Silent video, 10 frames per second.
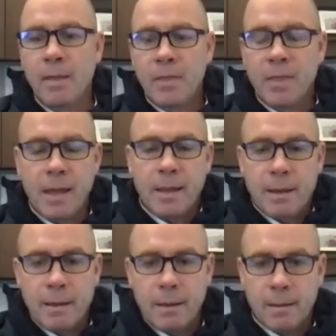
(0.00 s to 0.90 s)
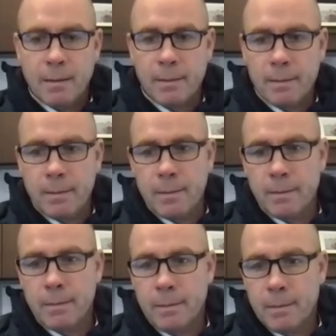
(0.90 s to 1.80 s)
think
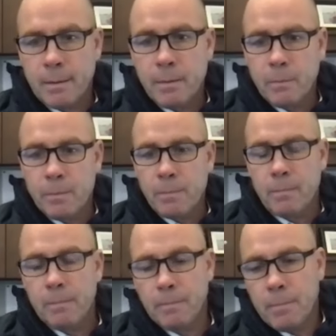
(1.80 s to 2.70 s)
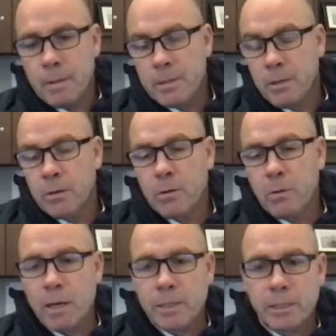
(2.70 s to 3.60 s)
that that's a good
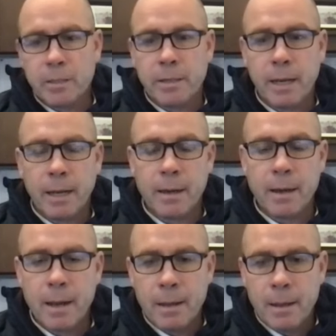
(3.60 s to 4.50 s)
question, Dan.